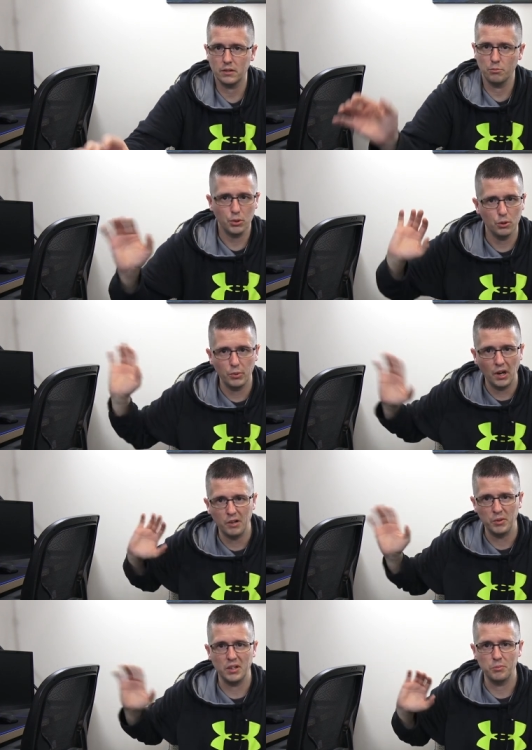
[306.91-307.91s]
computer
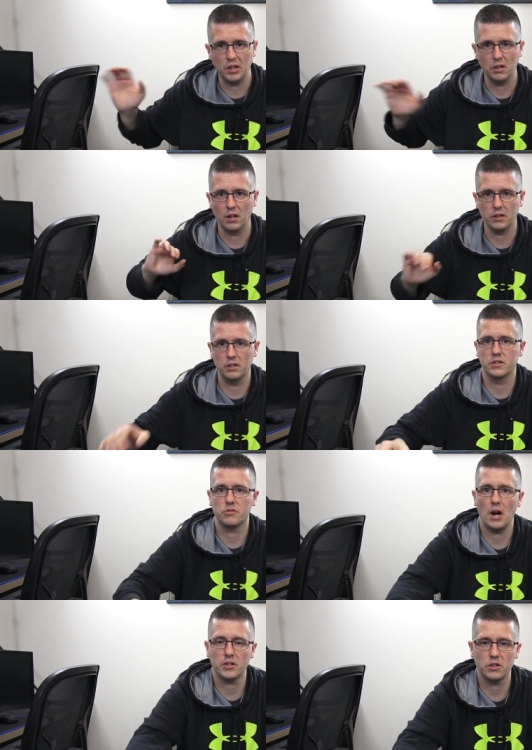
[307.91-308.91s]
behind me being like the
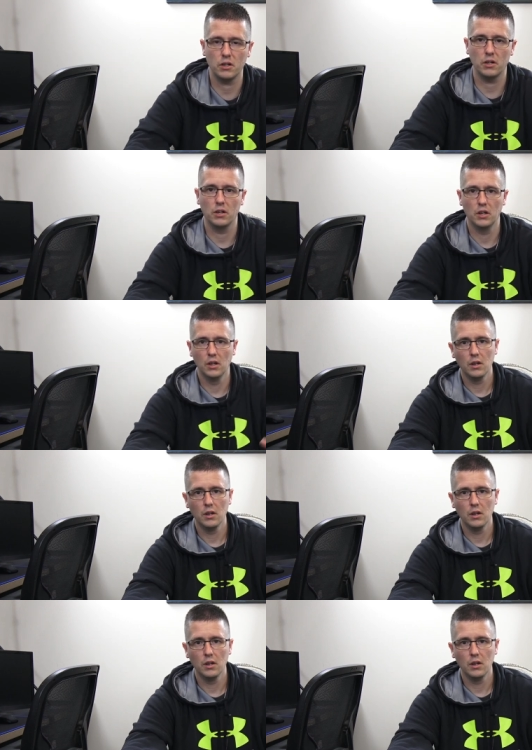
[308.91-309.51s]
distraction, and